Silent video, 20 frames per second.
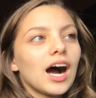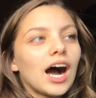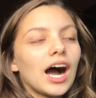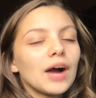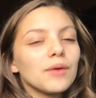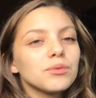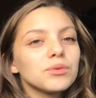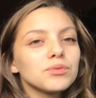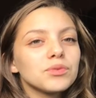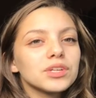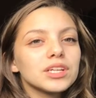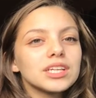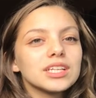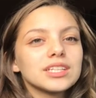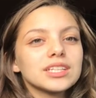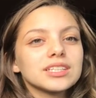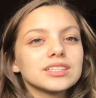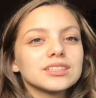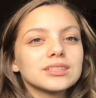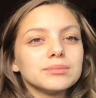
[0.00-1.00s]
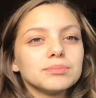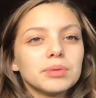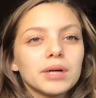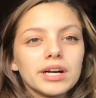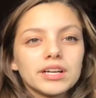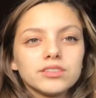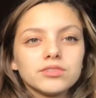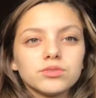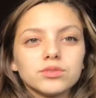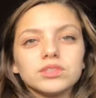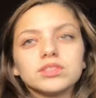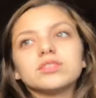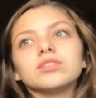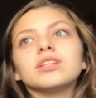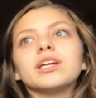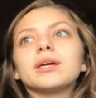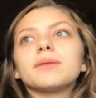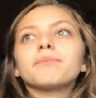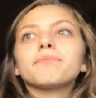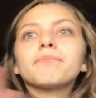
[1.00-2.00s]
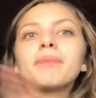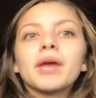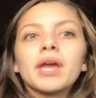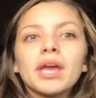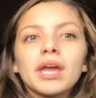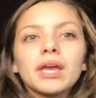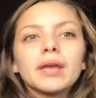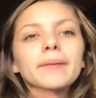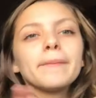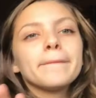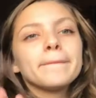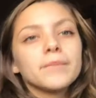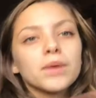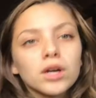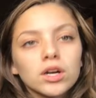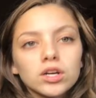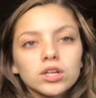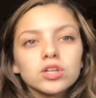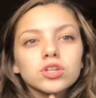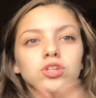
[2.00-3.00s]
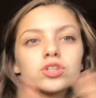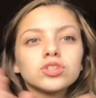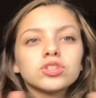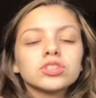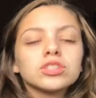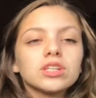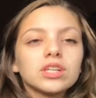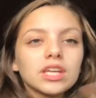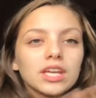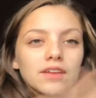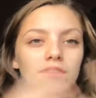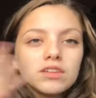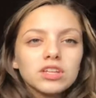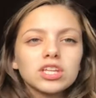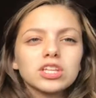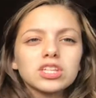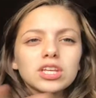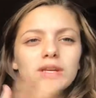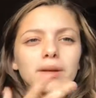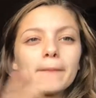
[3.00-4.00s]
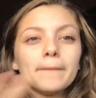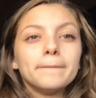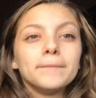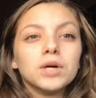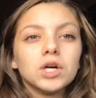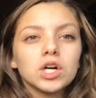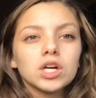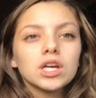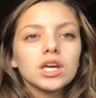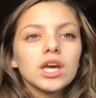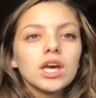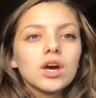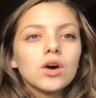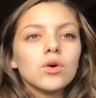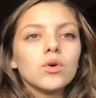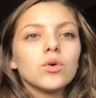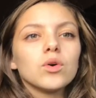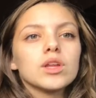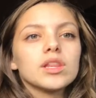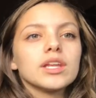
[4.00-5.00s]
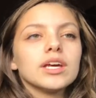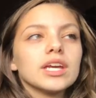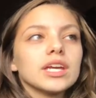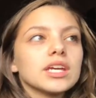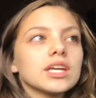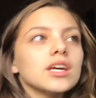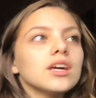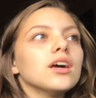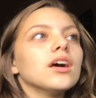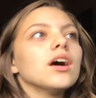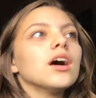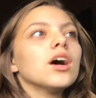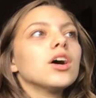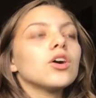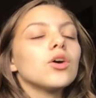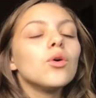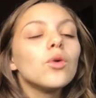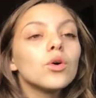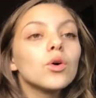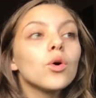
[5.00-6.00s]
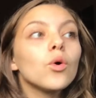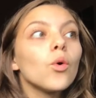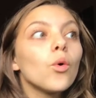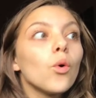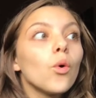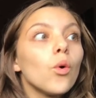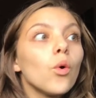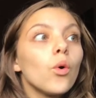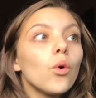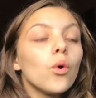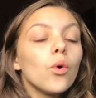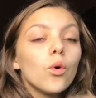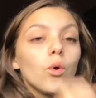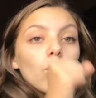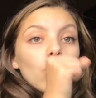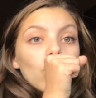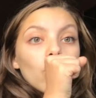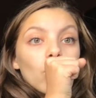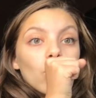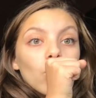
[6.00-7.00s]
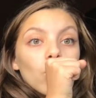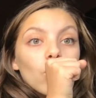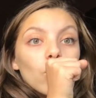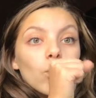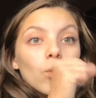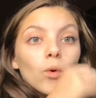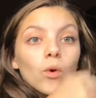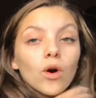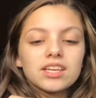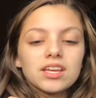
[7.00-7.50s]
I would really like supplies for it. So like paint, markers, like even looks like a book, or like, or ooh.